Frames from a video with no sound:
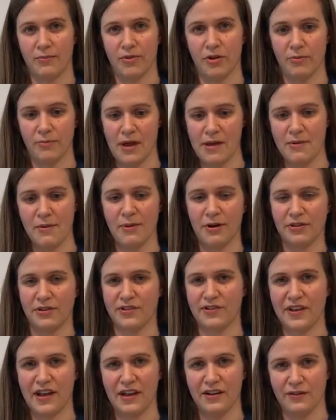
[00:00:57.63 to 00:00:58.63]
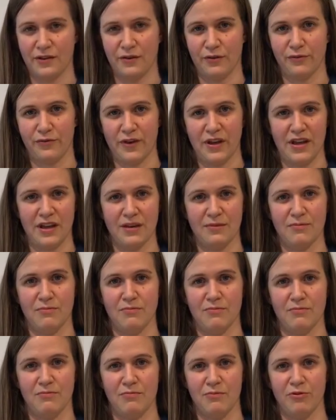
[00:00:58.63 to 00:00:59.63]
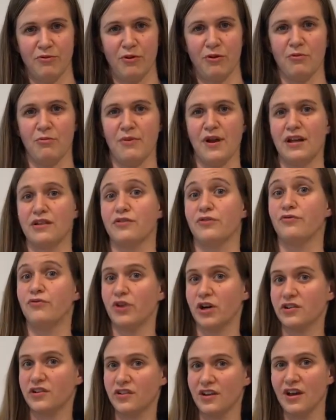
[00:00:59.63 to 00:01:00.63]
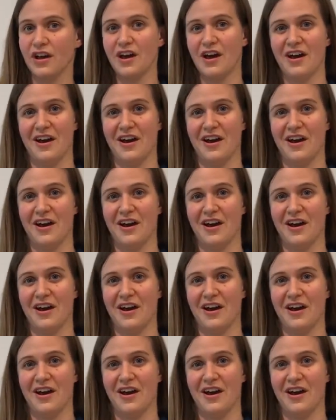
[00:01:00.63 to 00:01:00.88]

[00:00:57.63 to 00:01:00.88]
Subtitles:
They're maybe about the size of a grown man's foot,